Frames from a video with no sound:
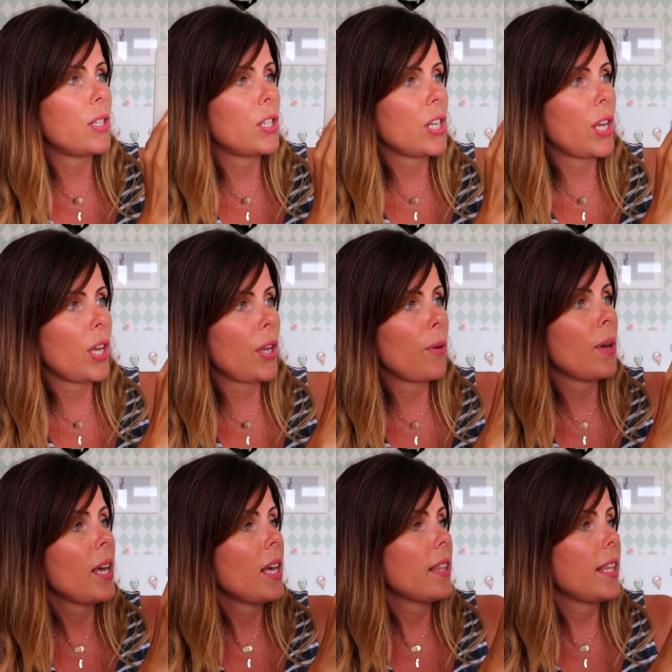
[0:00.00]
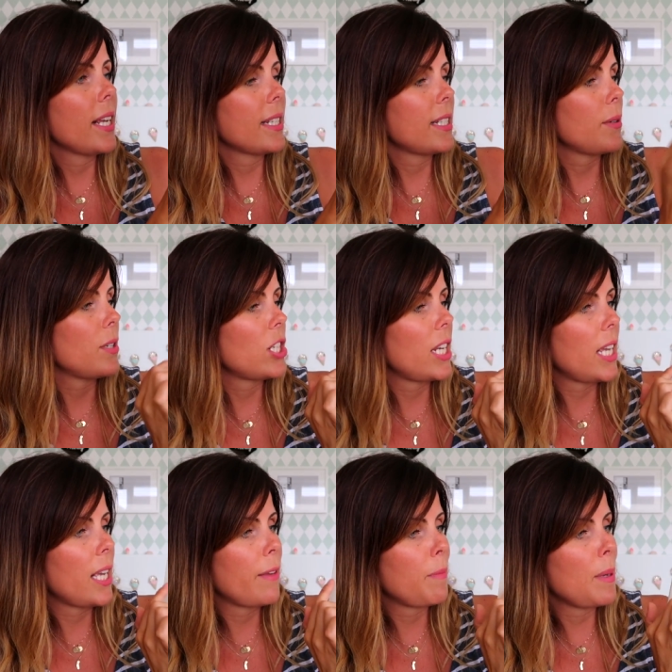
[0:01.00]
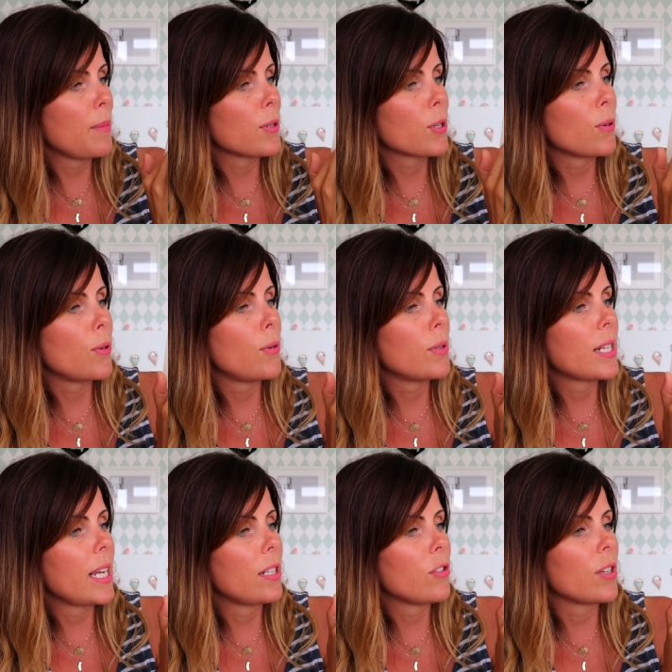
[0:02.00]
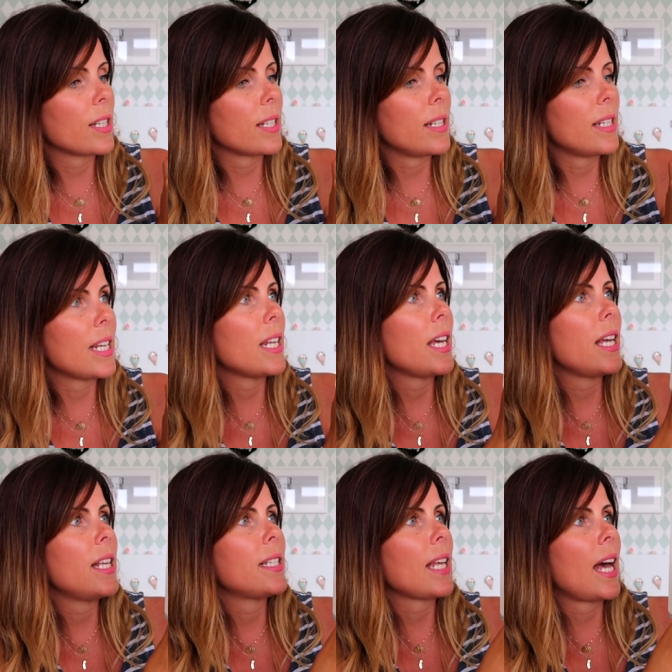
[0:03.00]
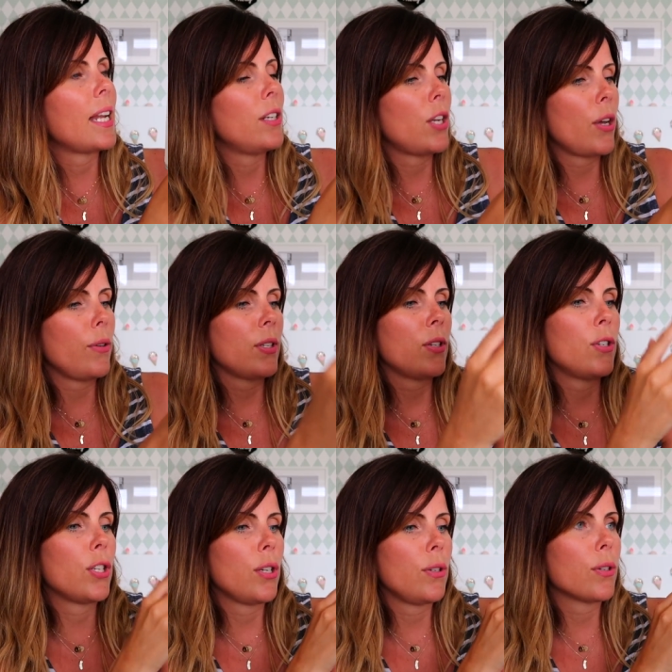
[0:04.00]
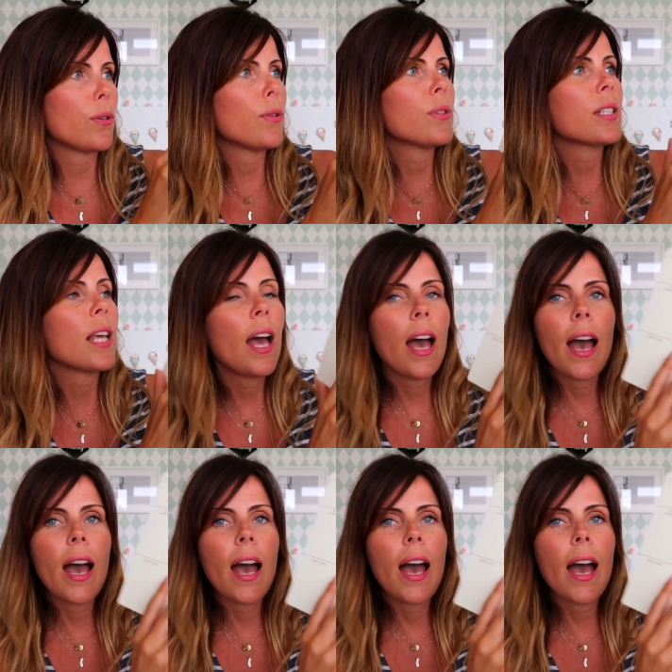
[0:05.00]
to do, things to achieve, people to call, dates, drinks and dinners, and notes and doodles.